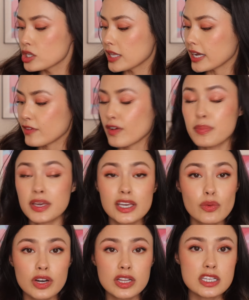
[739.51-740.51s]
Like if I'm picking
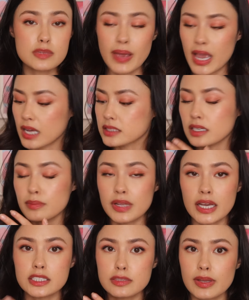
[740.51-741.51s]
one of these pans and
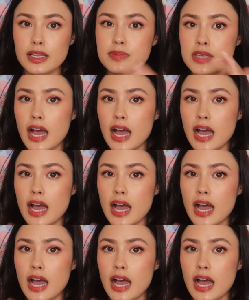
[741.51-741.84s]
applying it to my lips,